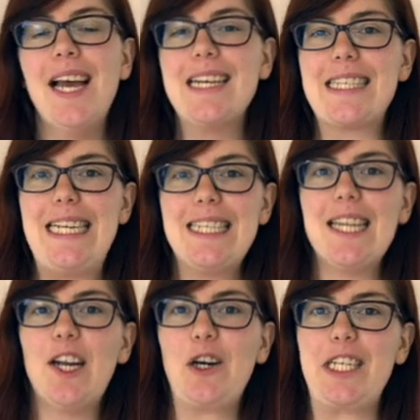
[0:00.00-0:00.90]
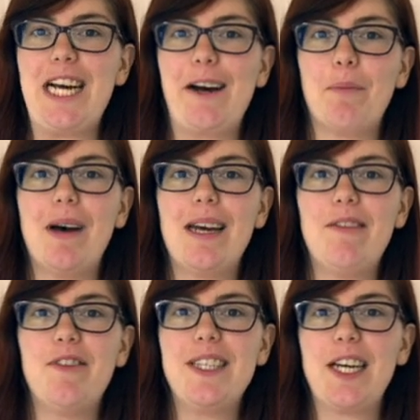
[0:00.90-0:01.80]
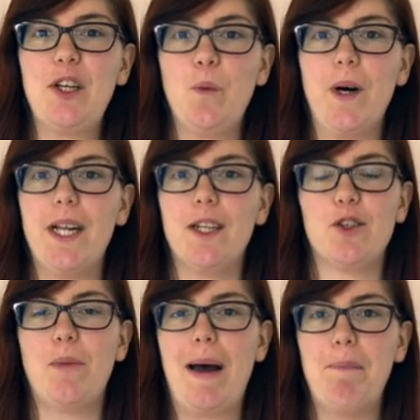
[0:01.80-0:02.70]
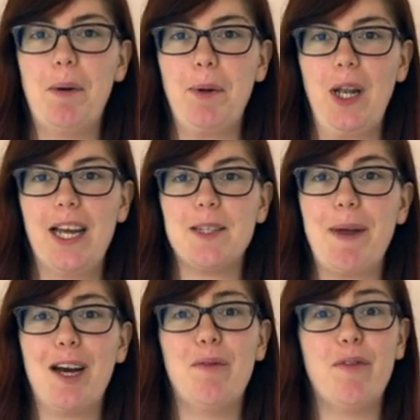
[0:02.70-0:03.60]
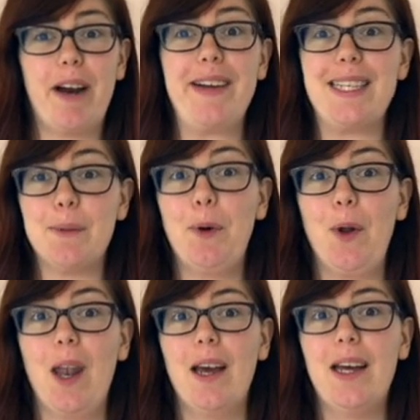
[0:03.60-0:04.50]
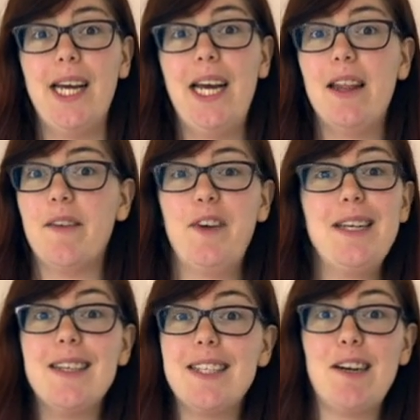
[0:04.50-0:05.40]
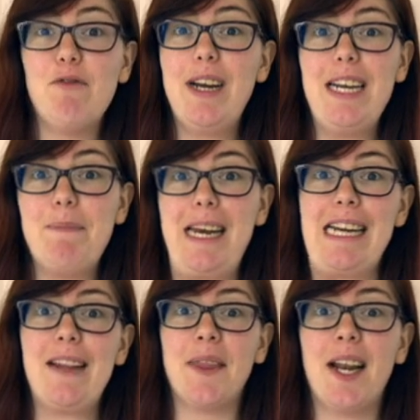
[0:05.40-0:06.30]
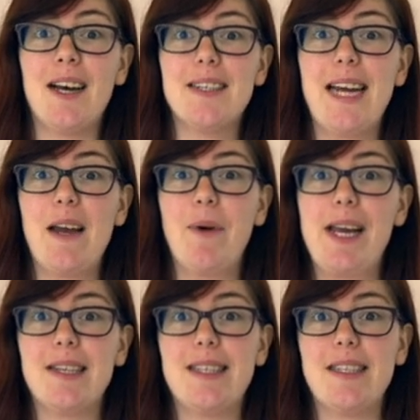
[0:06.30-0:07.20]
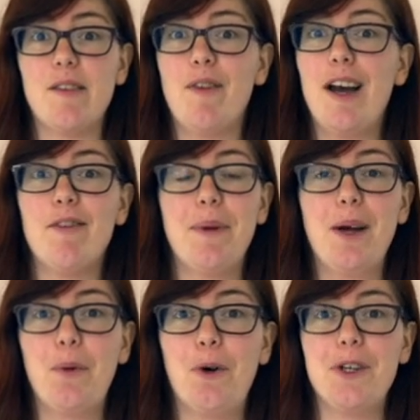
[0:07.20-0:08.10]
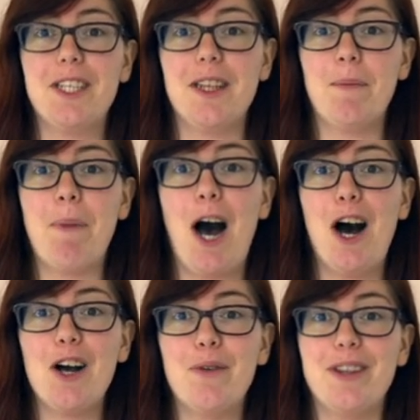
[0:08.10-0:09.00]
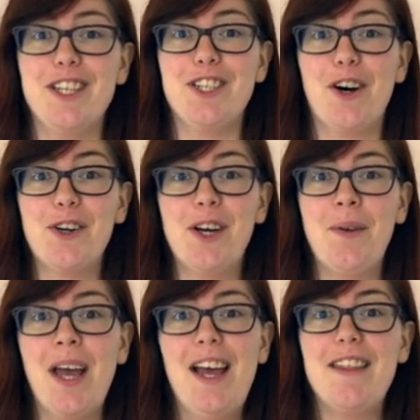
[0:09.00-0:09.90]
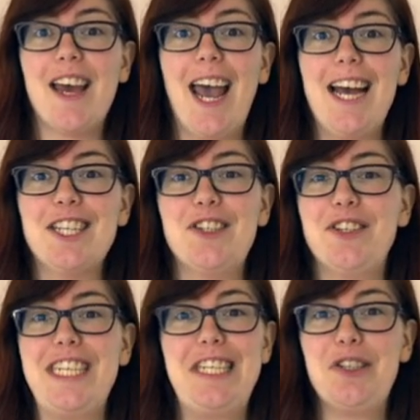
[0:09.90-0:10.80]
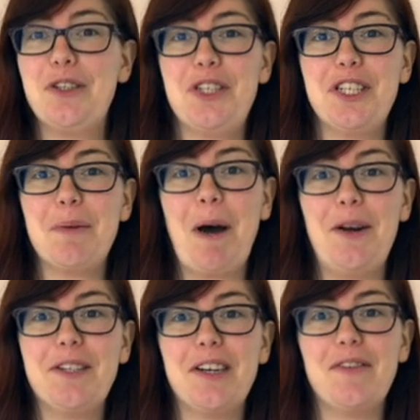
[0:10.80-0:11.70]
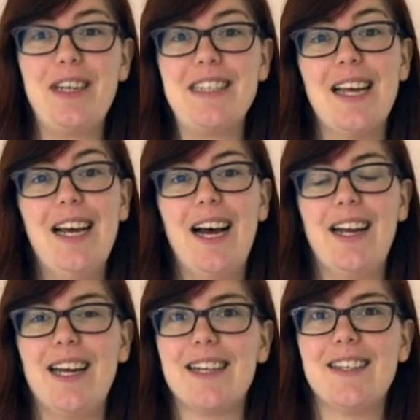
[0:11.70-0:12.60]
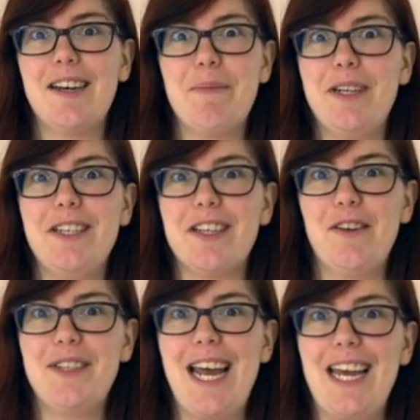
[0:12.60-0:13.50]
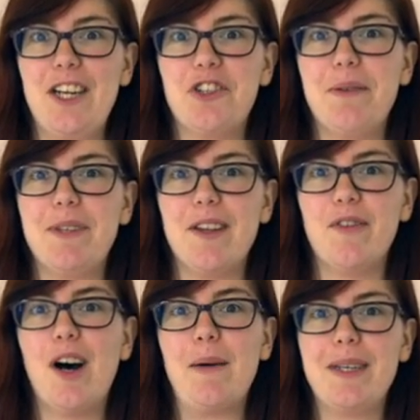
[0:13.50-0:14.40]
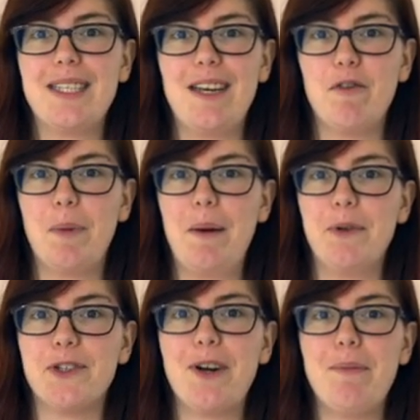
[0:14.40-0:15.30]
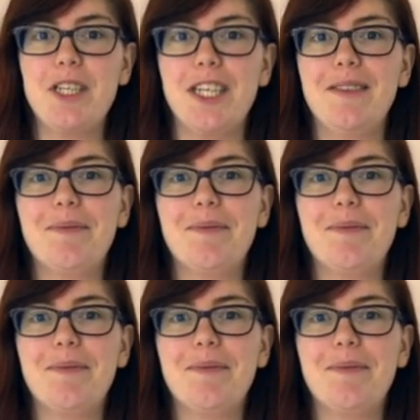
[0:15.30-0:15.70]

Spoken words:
Since the lockdown, my physical world or my bubble has become very small. The furthest I've really been in the last 8 weeks is the 5-minute walk to the park with the dog, the occasional detour to the post office, and the excitement of taking a trip to the pharmacy for my prescription.